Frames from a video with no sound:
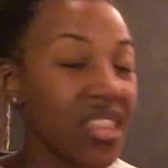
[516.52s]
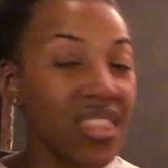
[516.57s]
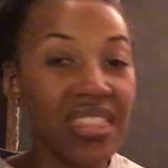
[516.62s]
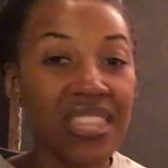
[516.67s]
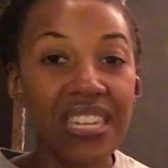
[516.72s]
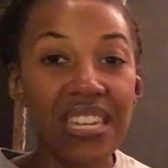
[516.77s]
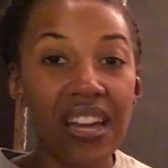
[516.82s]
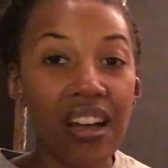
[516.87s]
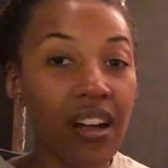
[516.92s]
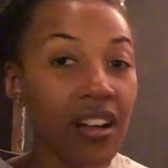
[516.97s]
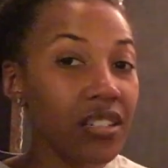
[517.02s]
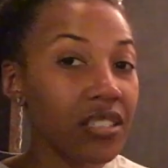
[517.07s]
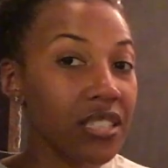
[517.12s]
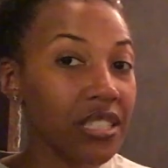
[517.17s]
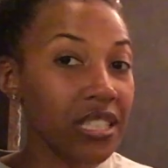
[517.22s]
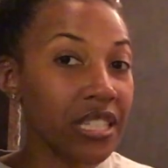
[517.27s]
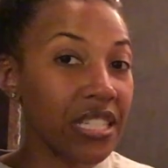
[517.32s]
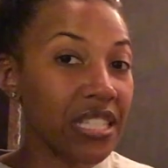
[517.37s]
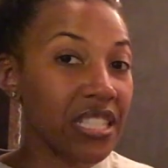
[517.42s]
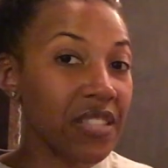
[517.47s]
the
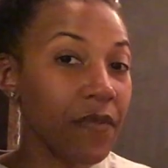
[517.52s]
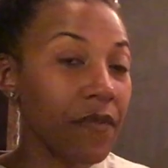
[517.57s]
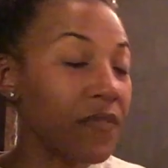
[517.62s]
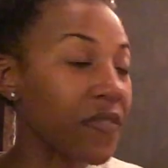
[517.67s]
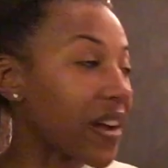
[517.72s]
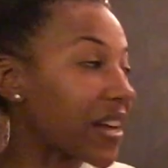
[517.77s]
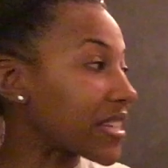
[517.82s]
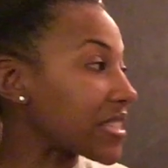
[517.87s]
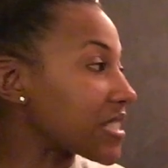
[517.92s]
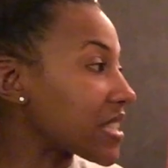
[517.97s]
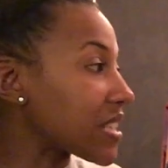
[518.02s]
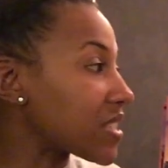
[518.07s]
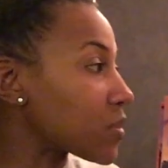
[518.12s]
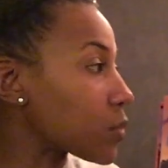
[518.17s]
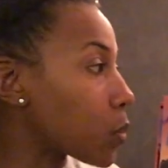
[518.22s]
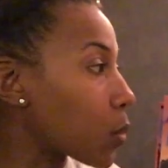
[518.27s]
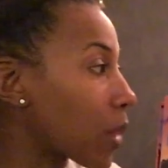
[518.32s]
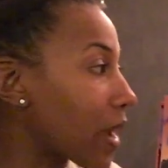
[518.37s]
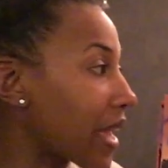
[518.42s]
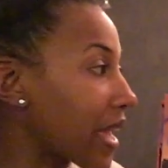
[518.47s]
ugliness finds its
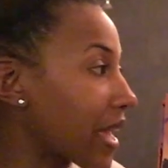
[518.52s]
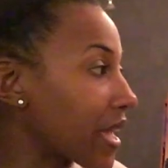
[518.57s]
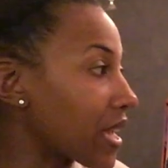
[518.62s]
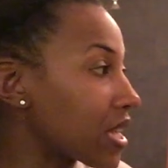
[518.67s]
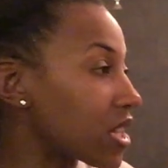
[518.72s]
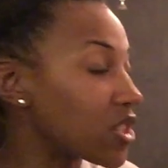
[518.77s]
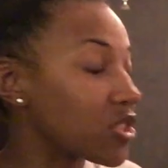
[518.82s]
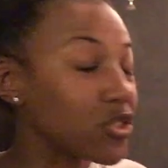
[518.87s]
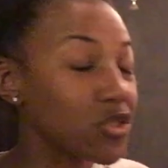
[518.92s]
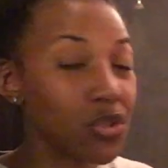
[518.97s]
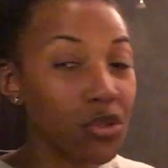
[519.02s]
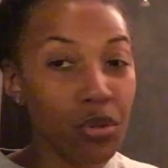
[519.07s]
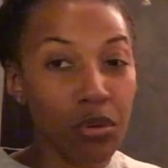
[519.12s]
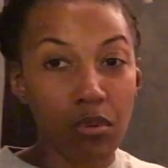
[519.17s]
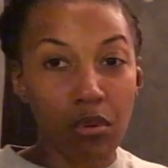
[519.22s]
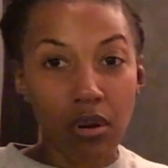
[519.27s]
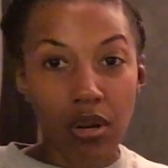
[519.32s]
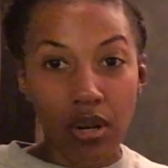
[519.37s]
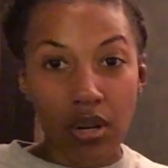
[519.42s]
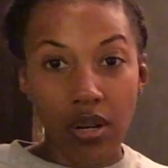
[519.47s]
way to
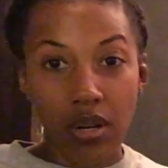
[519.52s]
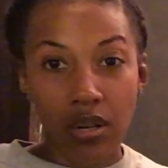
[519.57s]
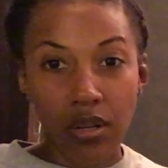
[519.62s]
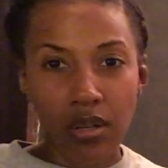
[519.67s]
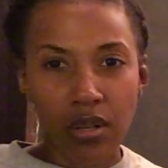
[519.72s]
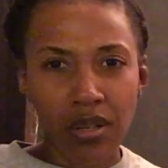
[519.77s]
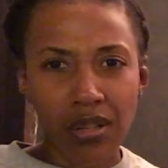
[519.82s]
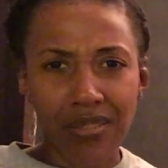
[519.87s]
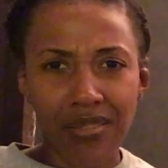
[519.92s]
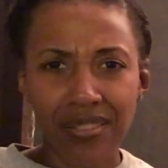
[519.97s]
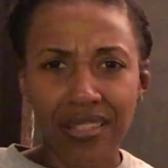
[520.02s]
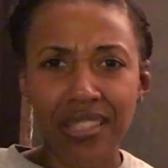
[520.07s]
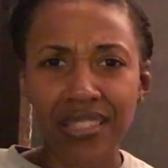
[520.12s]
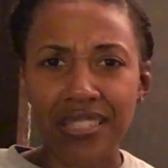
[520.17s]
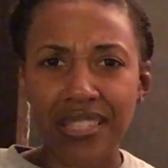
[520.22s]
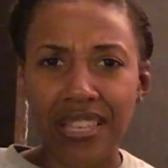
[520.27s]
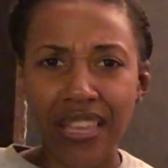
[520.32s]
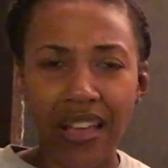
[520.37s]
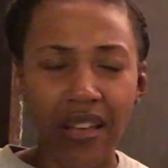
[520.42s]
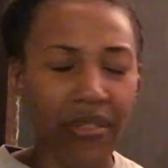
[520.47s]
her. Let's
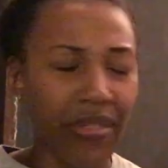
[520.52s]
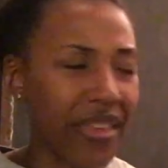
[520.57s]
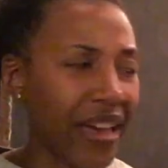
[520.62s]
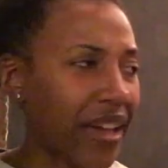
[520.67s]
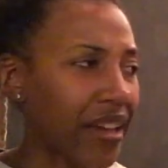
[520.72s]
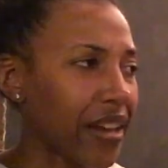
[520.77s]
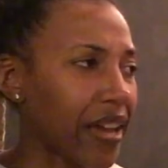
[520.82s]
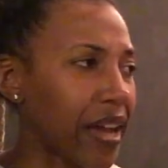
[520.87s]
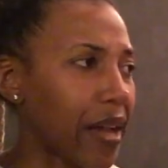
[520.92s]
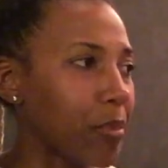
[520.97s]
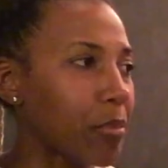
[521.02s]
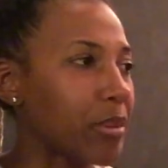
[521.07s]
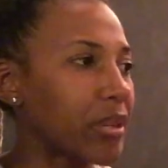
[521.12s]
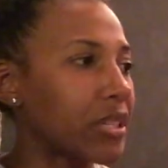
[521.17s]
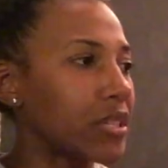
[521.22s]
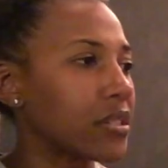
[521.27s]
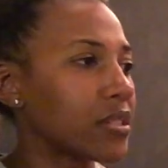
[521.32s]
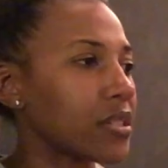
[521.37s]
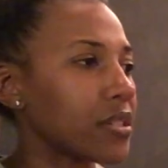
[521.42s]
see how that happened.